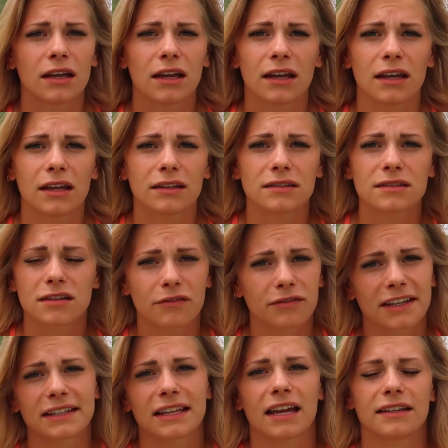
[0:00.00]
and stuff
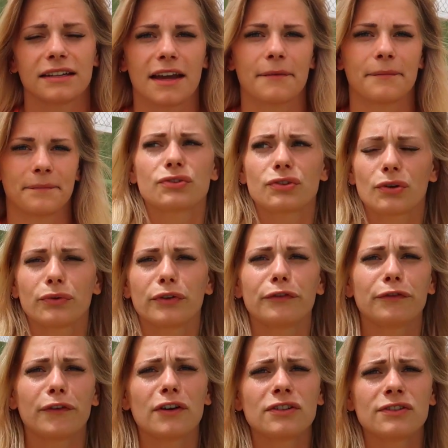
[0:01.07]
like that, yeah. So the
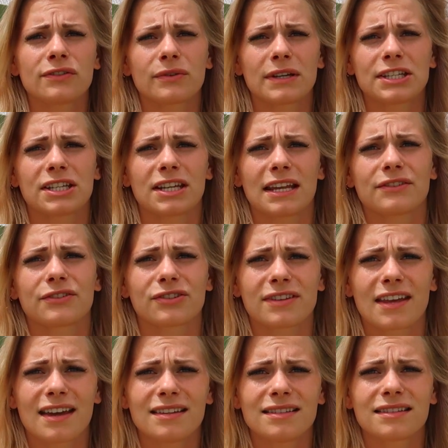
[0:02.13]
first stretching
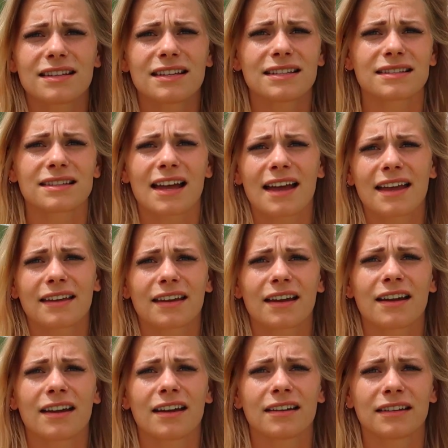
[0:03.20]
exercise is like
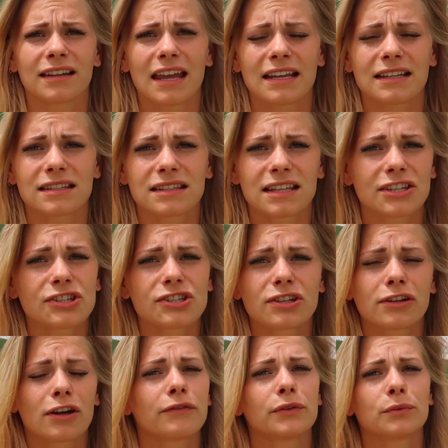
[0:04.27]
an
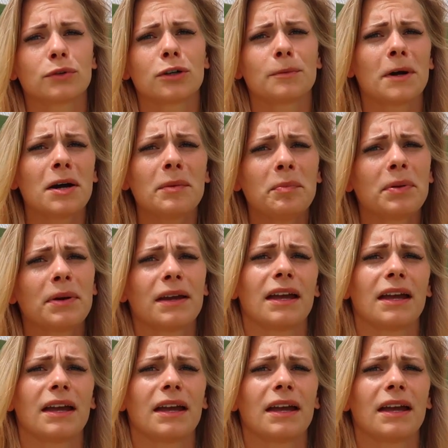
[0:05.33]
extension of the warm-up,